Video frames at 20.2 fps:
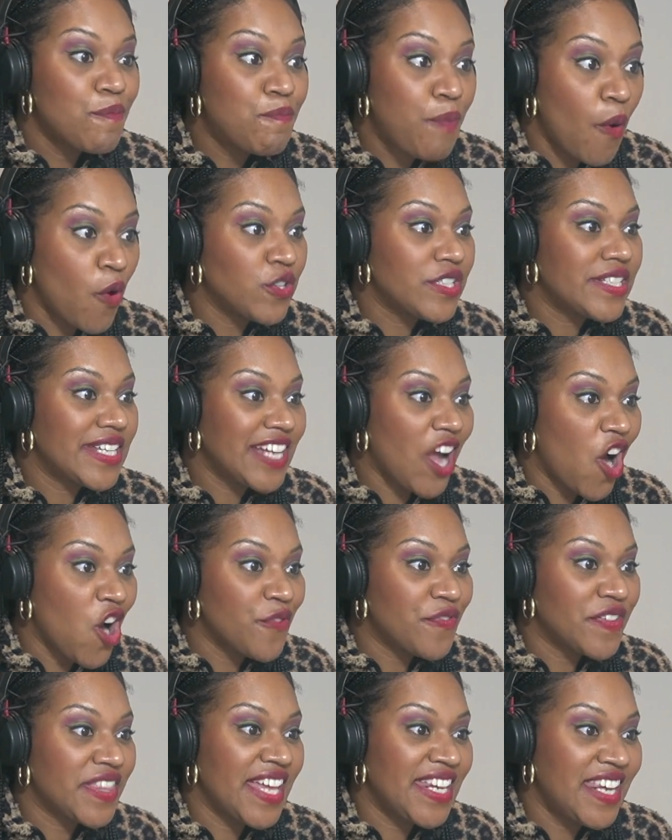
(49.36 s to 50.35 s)
Bonding
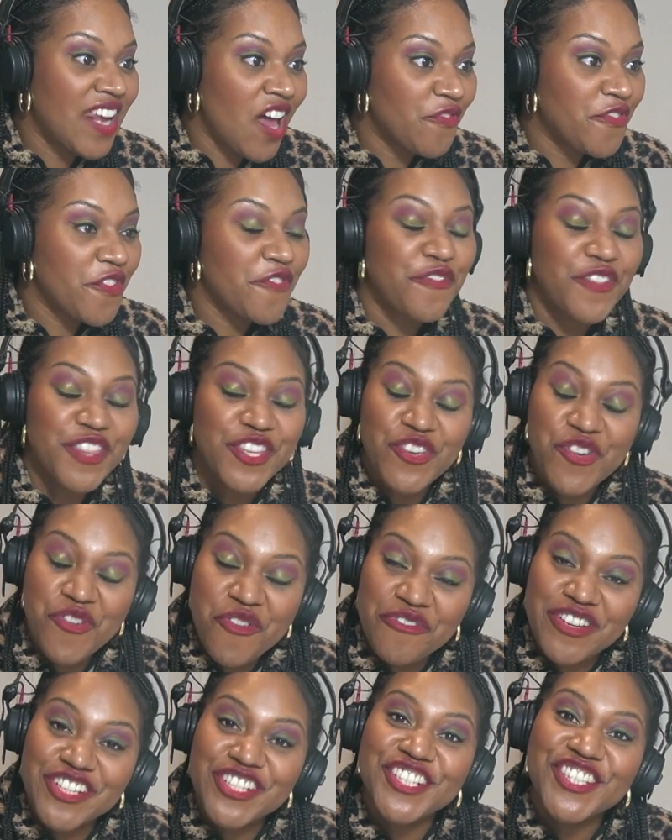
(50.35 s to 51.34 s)
over their love for the
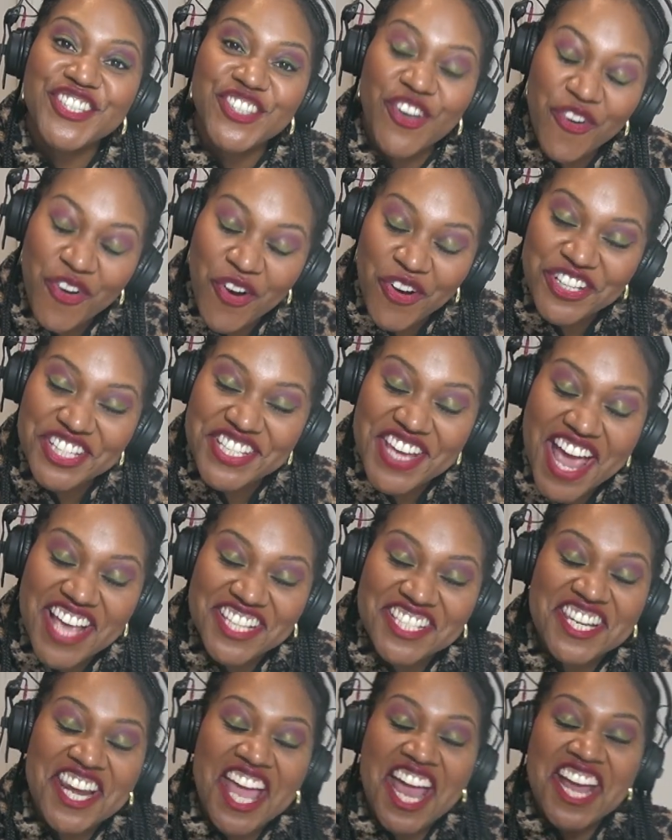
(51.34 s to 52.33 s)
Eurovision Song
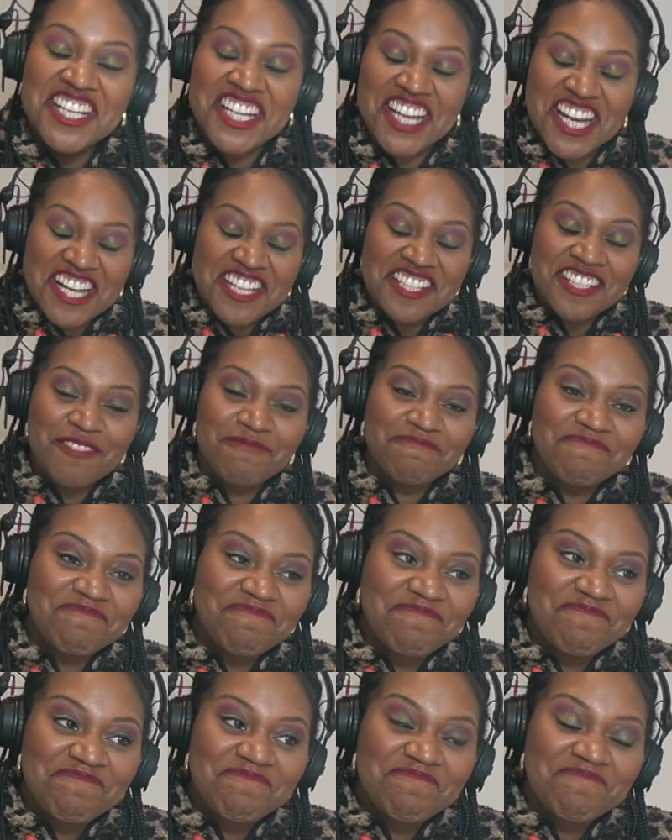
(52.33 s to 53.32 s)
Contest. Ladies,
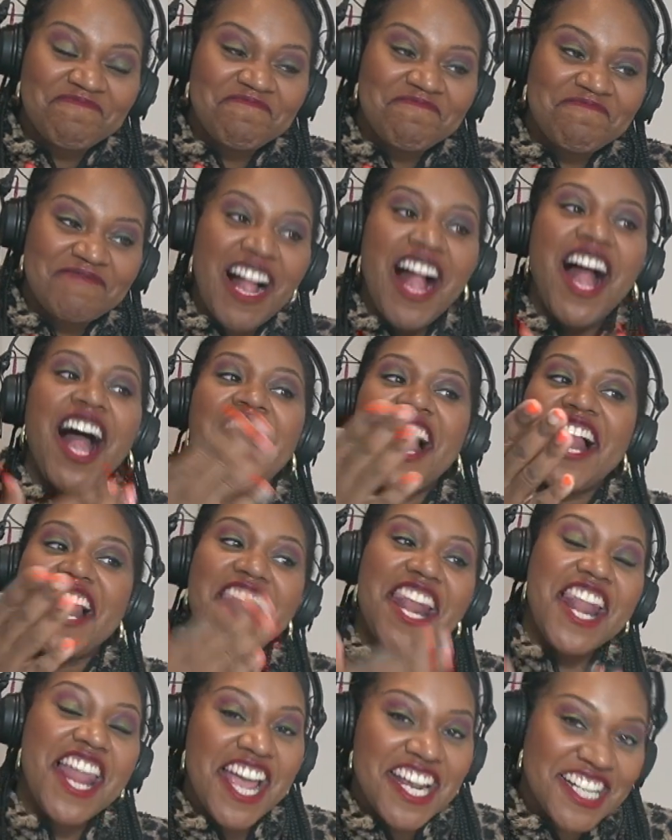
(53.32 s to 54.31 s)

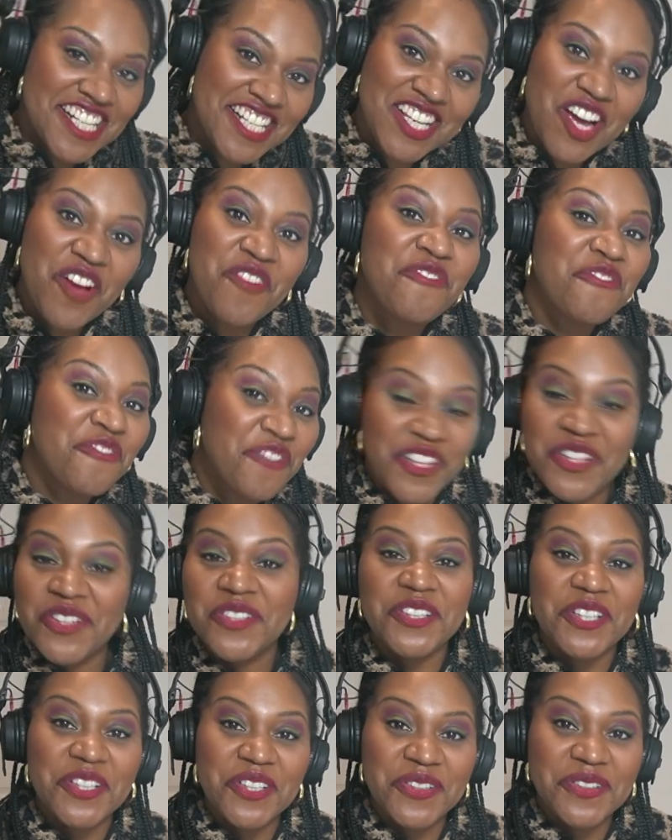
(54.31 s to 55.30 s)
ladies, I
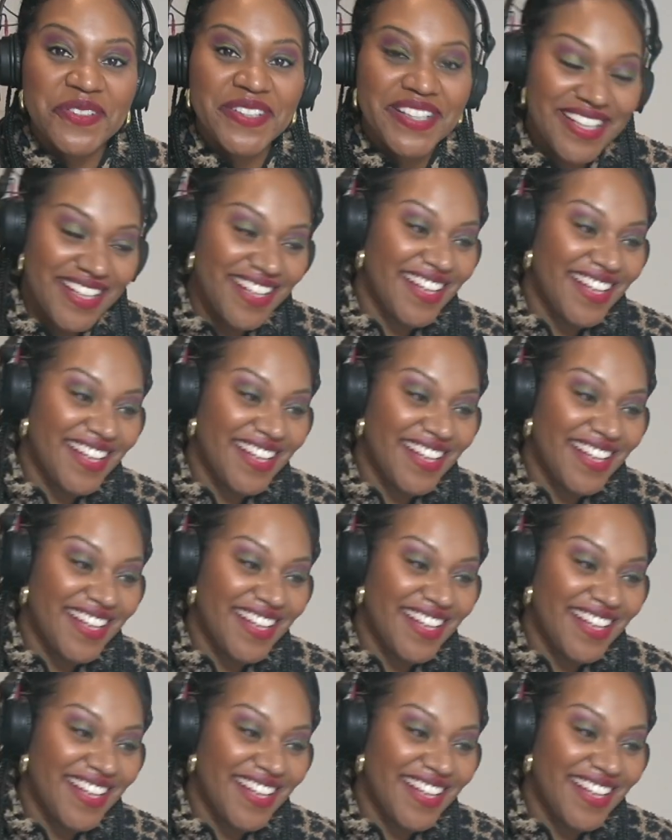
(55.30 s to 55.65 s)
feel you.